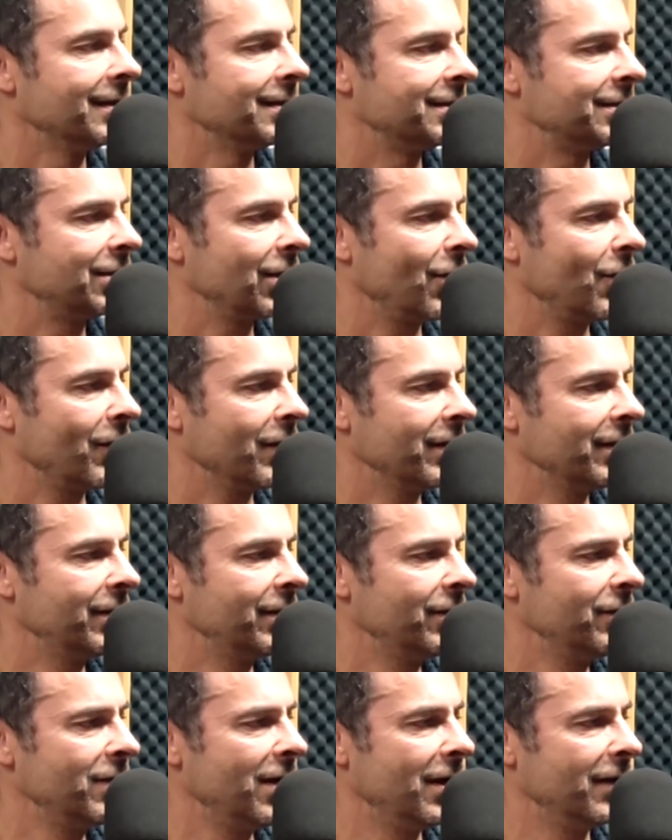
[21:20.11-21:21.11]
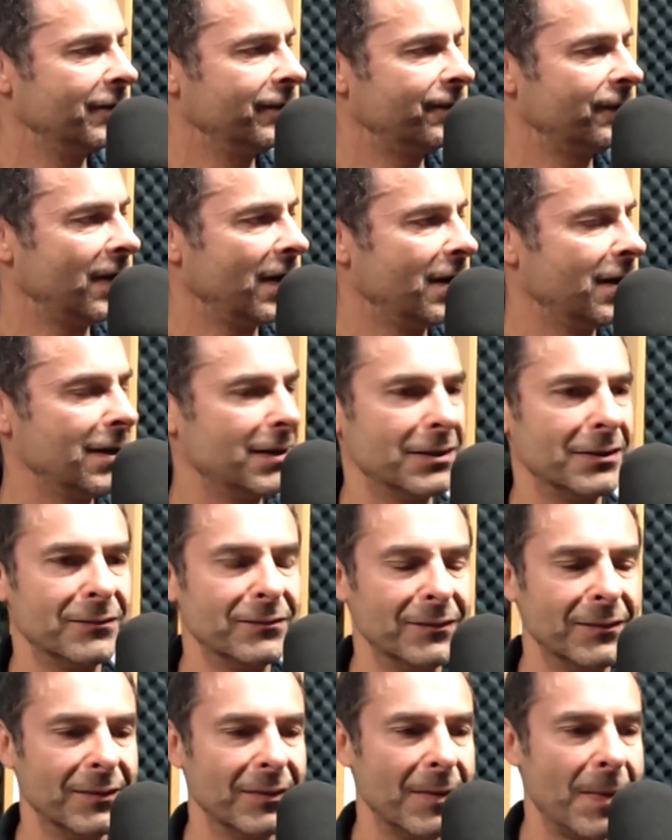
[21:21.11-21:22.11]
So you have
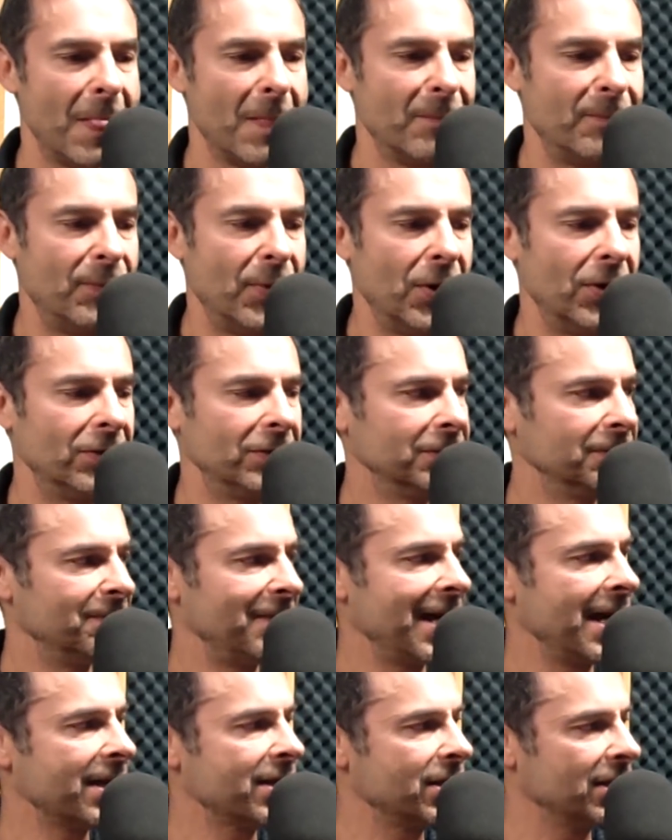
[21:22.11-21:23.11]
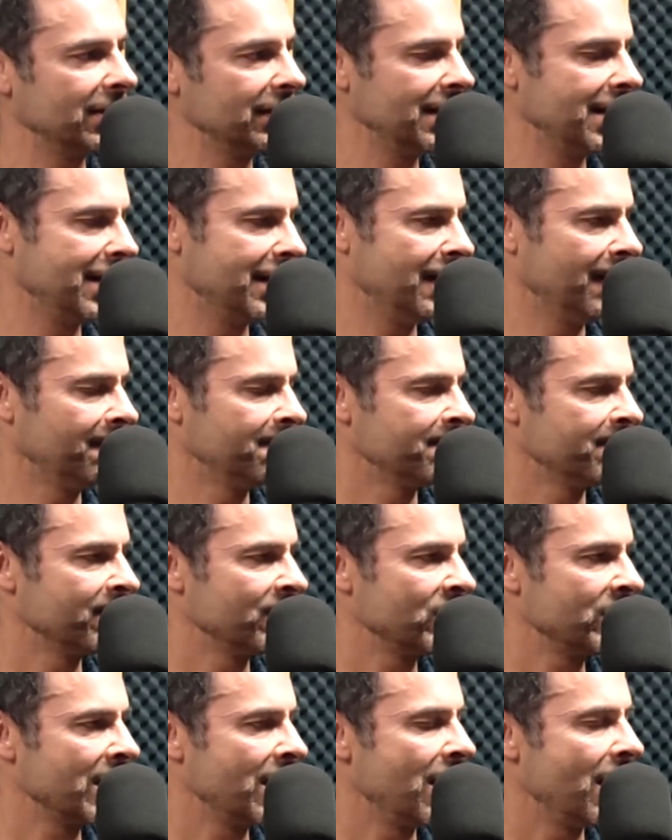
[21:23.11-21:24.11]
pulled back the lid
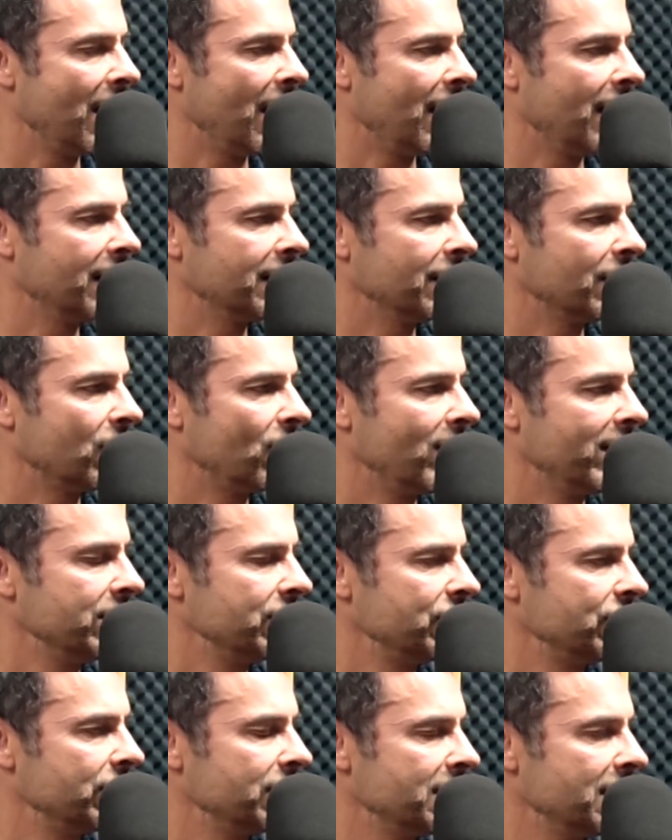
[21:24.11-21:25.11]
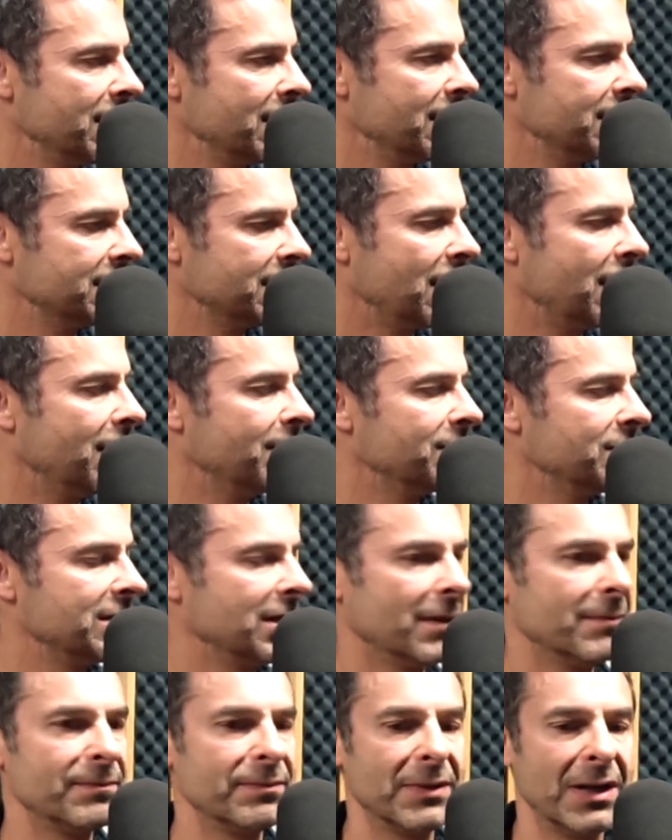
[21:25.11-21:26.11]
on a question that
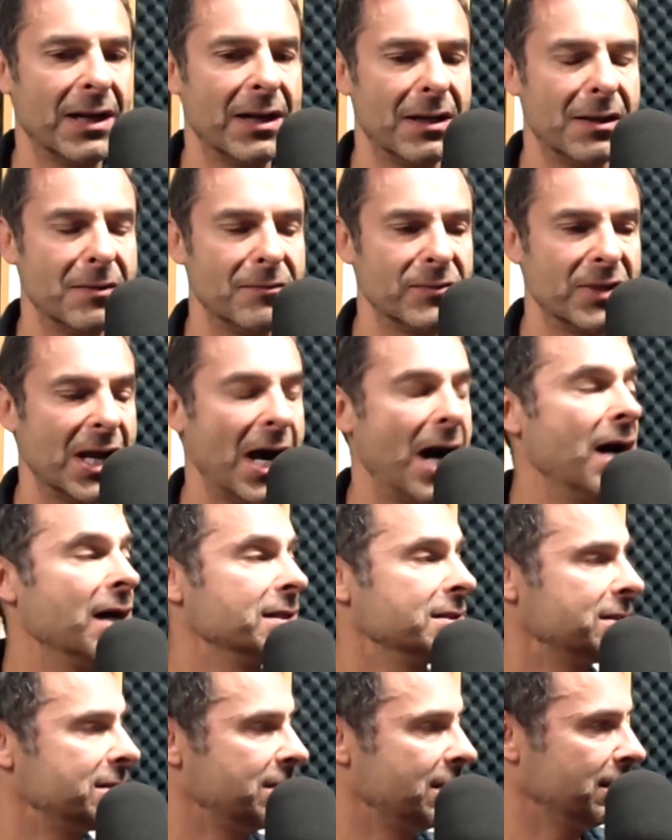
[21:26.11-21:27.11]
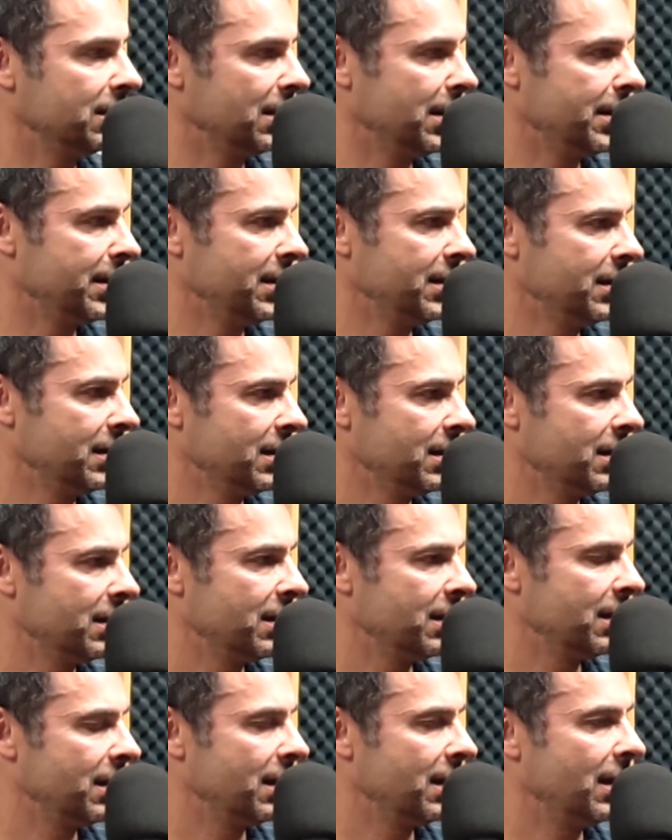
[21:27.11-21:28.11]
comes up constantly
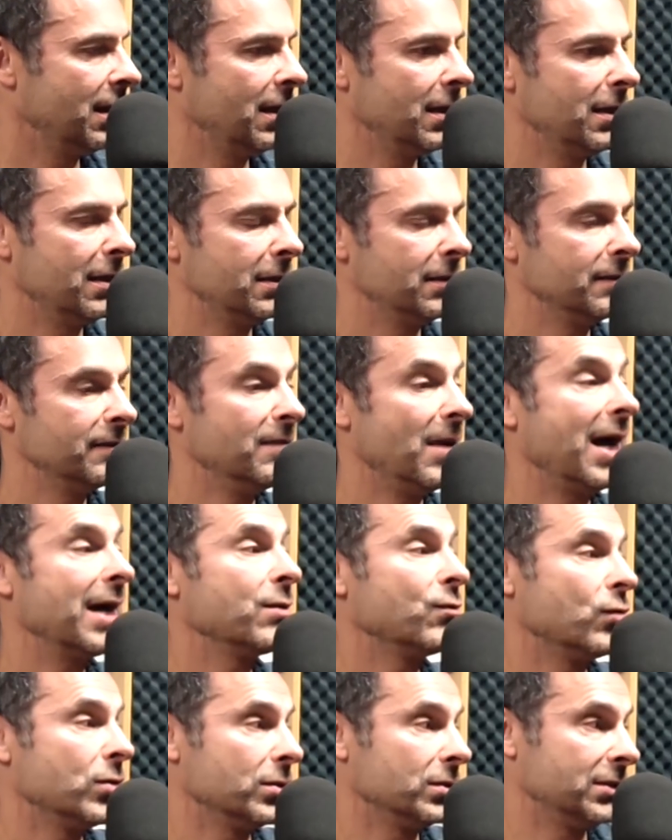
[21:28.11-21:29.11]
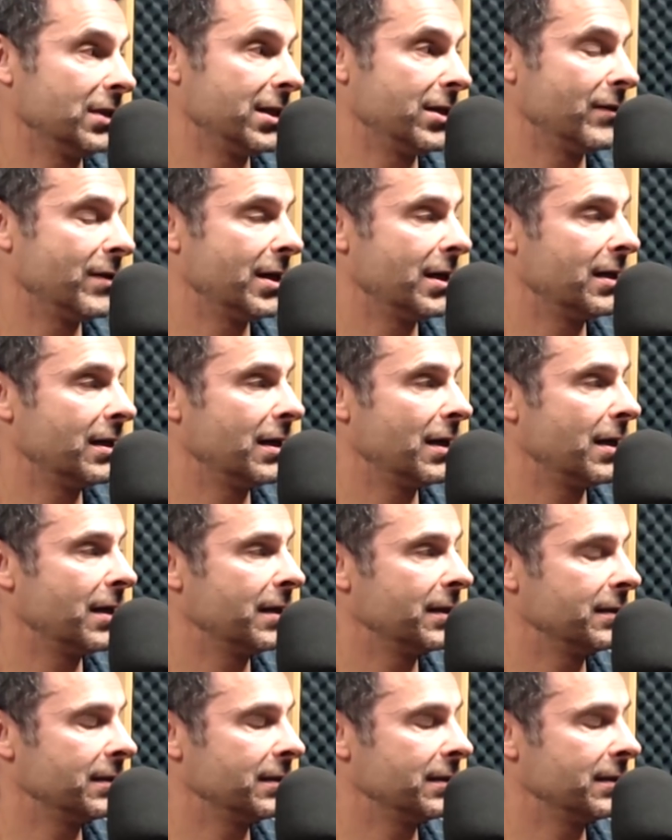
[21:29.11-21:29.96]
in my world anyway, and